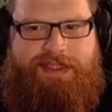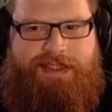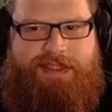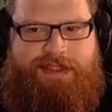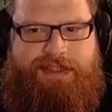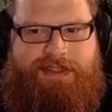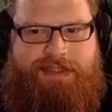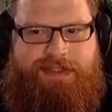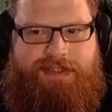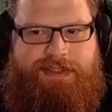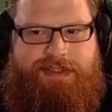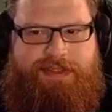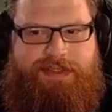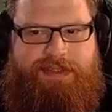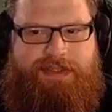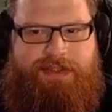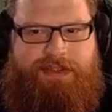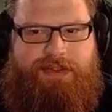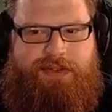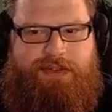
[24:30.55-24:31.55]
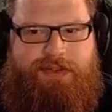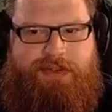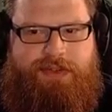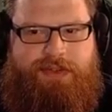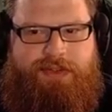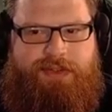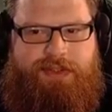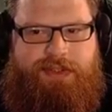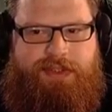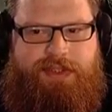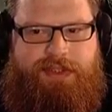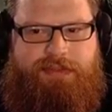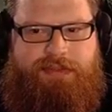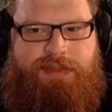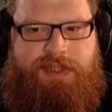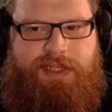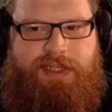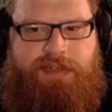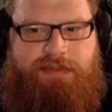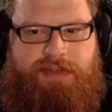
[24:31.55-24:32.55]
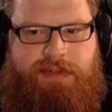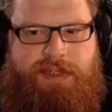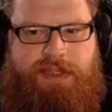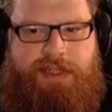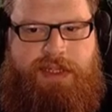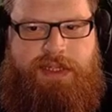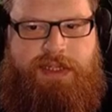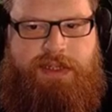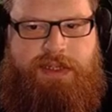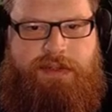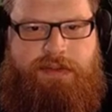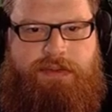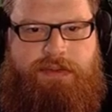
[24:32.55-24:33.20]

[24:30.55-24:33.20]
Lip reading: I'm going to get rid of that now.